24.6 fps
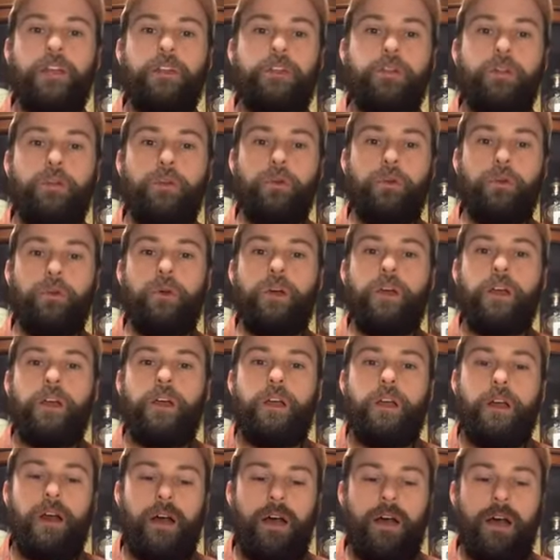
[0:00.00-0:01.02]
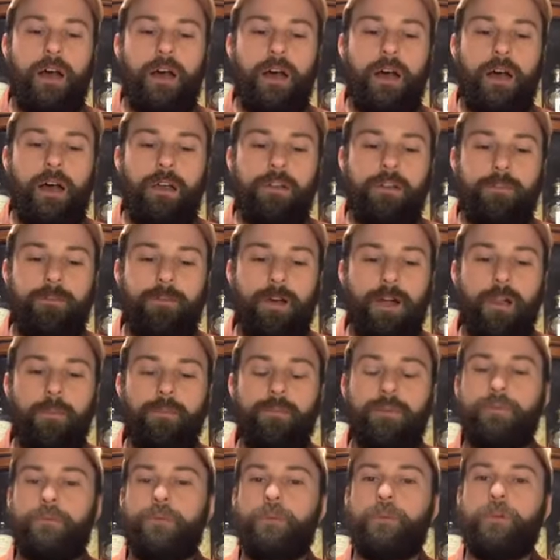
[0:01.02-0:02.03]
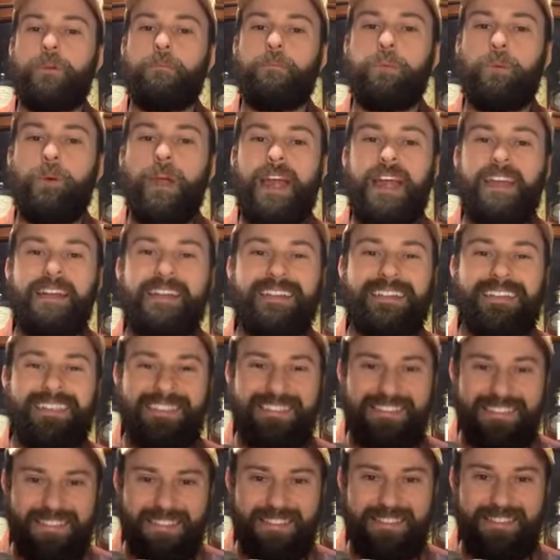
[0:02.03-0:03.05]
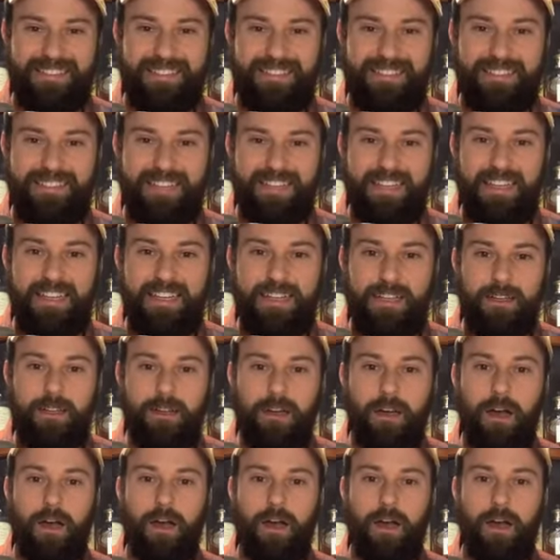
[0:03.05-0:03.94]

to uh, develop some sort of brand consistency.